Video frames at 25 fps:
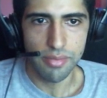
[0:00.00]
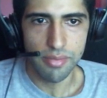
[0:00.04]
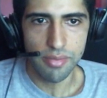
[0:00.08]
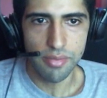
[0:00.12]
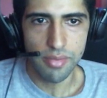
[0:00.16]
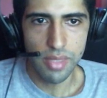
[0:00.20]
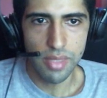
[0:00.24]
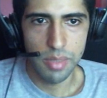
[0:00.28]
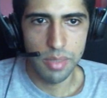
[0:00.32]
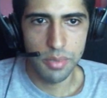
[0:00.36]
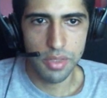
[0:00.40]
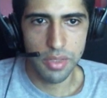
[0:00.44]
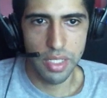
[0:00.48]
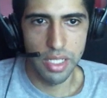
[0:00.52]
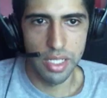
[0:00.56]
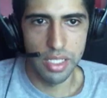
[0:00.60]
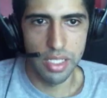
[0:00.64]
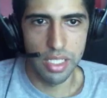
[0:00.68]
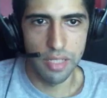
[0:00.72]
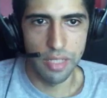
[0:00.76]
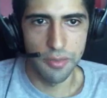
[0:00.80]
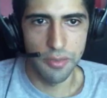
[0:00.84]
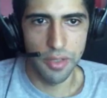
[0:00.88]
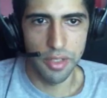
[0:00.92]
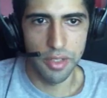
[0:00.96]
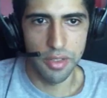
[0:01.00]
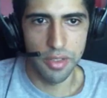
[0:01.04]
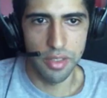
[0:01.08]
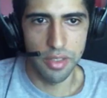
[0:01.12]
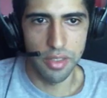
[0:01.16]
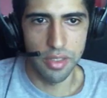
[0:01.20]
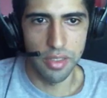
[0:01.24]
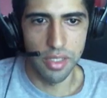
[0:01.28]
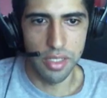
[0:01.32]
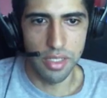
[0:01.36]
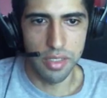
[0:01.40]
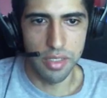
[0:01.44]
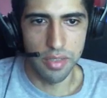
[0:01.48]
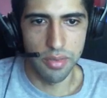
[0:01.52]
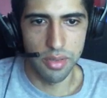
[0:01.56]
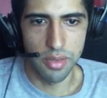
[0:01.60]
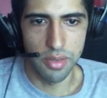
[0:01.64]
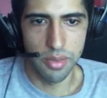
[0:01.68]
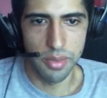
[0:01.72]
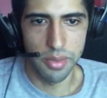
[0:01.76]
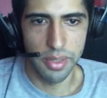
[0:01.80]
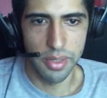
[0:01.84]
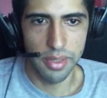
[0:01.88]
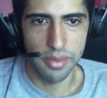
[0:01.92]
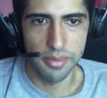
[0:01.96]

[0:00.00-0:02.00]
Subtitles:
I'm just going to default it to Dixie real quick.